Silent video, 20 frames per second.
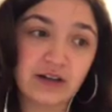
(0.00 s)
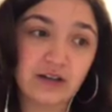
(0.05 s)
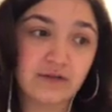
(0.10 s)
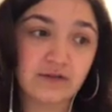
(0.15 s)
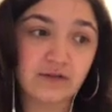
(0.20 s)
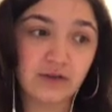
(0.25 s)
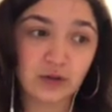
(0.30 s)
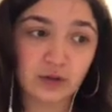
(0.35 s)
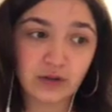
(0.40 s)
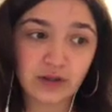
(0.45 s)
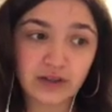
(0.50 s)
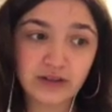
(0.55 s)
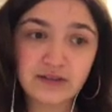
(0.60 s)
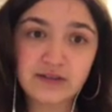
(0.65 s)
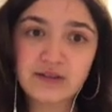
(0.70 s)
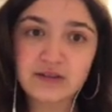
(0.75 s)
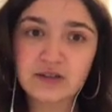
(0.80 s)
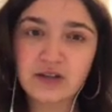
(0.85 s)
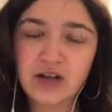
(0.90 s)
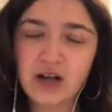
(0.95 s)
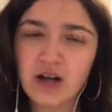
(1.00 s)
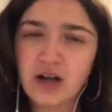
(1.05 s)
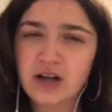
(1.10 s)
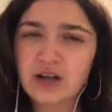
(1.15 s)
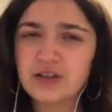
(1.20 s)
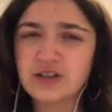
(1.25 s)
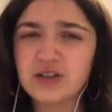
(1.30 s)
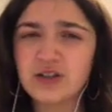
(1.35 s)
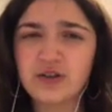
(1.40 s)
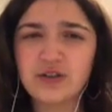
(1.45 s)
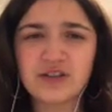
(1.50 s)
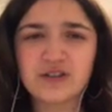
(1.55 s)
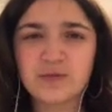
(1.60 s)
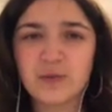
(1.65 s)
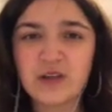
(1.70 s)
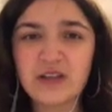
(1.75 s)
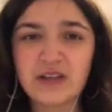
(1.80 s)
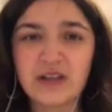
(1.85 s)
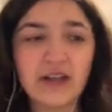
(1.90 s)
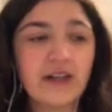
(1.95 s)
to focus, students
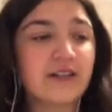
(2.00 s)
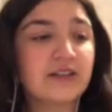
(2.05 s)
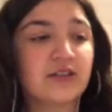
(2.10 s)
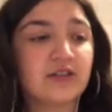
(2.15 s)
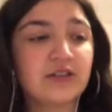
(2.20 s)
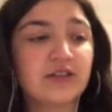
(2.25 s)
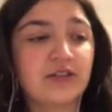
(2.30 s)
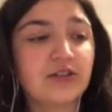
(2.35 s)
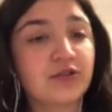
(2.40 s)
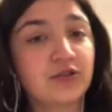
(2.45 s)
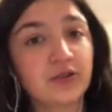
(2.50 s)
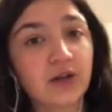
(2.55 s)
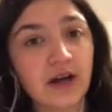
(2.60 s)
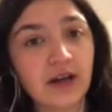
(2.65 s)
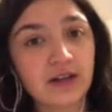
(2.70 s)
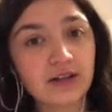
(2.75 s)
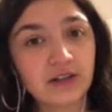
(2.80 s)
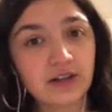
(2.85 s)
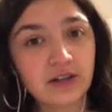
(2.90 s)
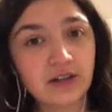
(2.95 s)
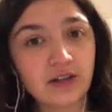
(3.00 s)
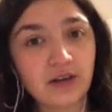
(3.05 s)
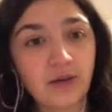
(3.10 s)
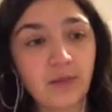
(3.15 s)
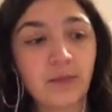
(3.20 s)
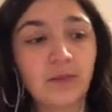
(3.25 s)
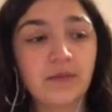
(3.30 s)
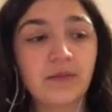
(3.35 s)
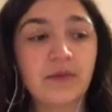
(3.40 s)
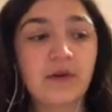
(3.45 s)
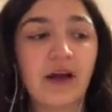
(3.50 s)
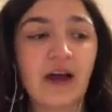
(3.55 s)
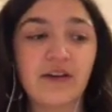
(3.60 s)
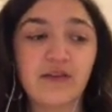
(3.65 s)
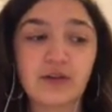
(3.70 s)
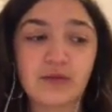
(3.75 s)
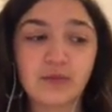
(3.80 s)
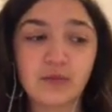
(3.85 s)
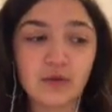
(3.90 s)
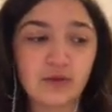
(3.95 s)
being easily distracted,
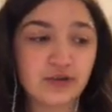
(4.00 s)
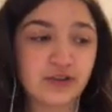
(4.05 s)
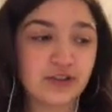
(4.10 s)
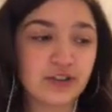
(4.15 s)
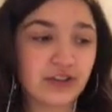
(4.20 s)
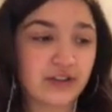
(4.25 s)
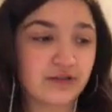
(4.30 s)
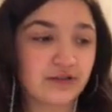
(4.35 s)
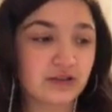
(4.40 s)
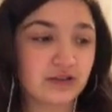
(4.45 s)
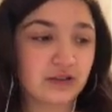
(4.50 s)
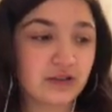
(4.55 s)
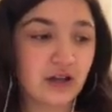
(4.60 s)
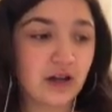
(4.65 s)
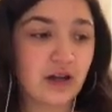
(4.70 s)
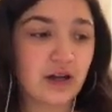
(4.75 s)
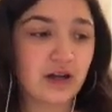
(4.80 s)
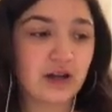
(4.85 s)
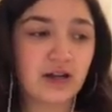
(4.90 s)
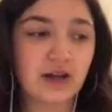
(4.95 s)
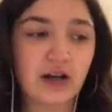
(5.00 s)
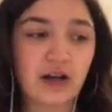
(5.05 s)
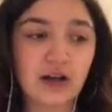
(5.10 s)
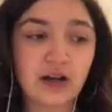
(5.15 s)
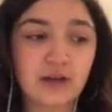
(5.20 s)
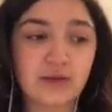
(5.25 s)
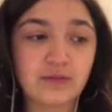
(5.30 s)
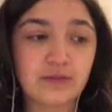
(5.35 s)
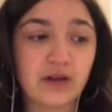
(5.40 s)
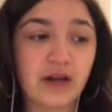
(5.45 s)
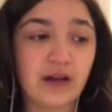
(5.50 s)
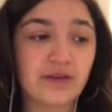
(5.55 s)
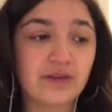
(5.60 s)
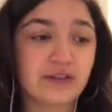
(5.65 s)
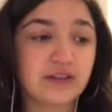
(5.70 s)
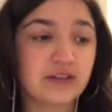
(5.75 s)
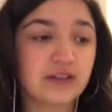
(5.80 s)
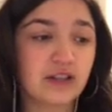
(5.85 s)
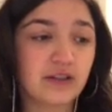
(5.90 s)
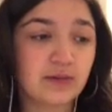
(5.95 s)
having mood shifts, having
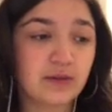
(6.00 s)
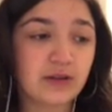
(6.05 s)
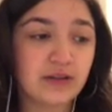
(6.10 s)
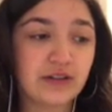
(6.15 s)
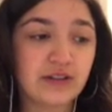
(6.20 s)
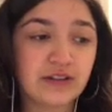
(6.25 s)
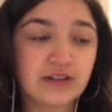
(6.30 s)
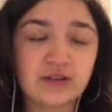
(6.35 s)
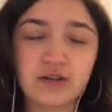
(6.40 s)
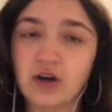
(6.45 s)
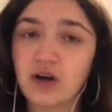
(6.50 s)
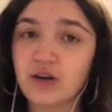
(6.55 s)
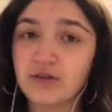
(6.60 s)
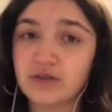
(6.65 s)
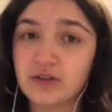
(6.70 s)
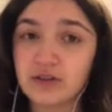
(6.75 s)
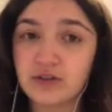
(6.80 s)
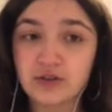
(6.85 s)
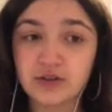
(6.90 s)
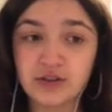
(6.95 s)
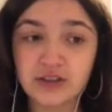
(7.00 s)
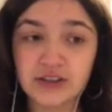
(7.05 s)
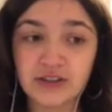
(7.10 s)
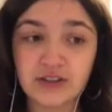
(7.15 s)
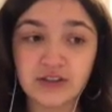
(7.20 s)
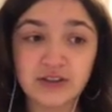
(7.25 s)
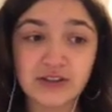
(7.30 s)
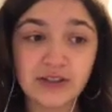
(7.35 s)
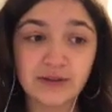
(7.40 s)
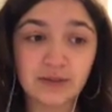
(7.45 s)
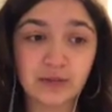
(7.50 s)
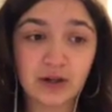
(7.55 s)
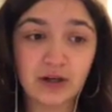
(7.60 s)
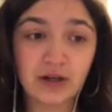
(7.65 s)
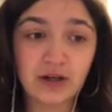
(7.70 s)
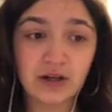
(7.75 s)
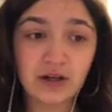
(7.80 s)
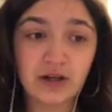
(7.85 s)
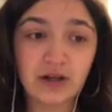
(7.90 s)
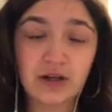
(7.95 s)
stubbornness, often losing their temper,
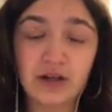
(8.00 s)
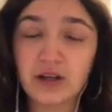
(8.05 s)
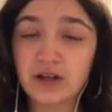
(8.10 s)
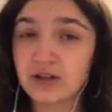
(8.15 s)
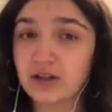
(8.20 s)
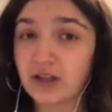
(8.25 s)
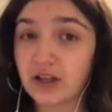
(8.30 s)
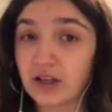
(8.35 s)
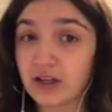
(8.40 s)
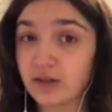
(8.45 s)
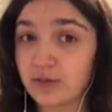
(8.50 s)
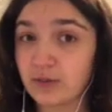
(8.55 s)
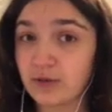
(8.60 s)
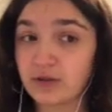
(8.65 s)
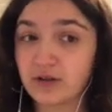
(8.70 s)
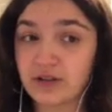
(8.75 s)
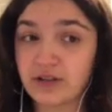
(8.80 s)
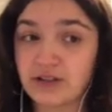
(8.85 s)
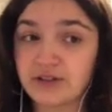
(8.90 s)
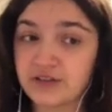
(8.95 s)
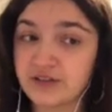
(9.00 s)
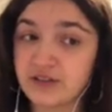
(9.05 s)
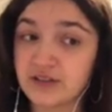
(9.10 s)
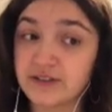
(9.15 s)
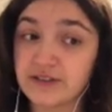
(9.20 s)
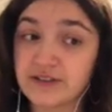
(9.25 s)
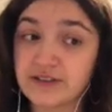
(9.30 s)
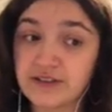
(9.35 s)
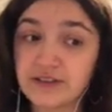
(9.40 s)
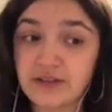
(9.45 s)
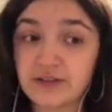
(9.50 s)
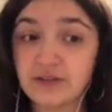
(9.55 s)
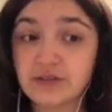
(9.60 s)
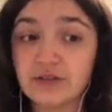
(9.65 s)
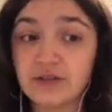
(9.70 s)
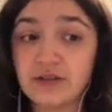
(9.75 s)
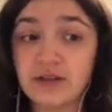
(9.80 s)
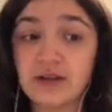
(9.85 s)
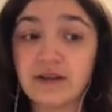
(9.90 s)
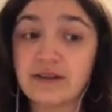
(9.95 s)
the inability to sit still,
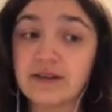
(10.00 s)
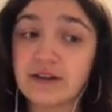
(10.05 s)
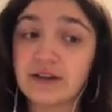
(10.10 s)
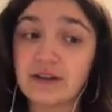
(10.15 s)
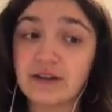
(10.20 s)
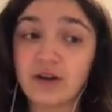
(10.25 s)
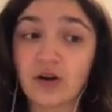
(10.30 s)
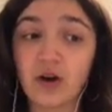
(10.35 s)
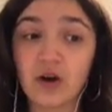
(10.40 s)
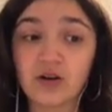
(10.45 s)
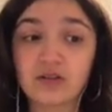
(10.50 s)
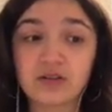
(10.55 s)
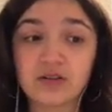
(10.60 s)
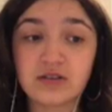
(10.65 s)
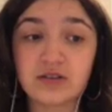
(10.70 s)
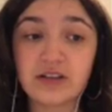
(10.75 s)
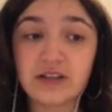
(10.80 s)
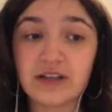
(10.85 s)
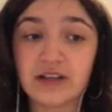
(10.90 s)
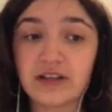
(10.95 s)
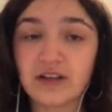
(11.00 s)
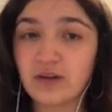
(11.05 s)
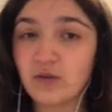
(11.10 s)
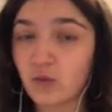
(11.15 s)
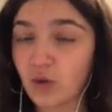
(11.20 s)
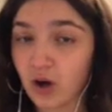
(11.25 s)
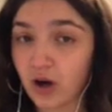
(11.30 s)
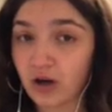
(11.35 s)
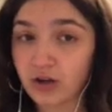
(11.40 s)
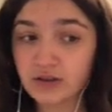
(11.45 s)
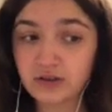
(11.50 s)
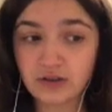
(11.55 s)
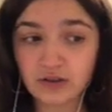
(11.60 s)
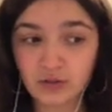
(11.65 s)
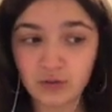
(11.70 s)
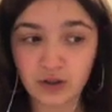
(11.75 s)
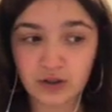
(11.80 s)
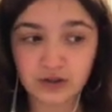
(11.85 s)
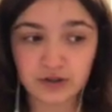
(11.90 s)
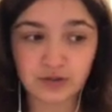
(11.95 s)
and constantly needing walks or
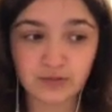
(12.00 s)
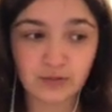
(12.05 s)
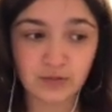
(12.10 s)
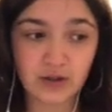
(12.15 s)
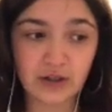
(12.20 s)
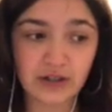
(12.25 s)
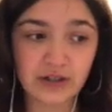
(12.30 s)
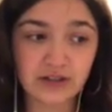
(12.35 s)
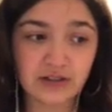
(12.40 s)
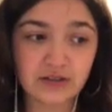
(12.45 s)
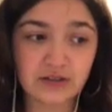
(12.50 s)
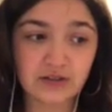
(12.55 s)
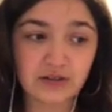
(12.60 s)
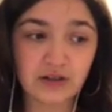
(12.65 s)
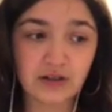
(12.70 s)
washroom breaks.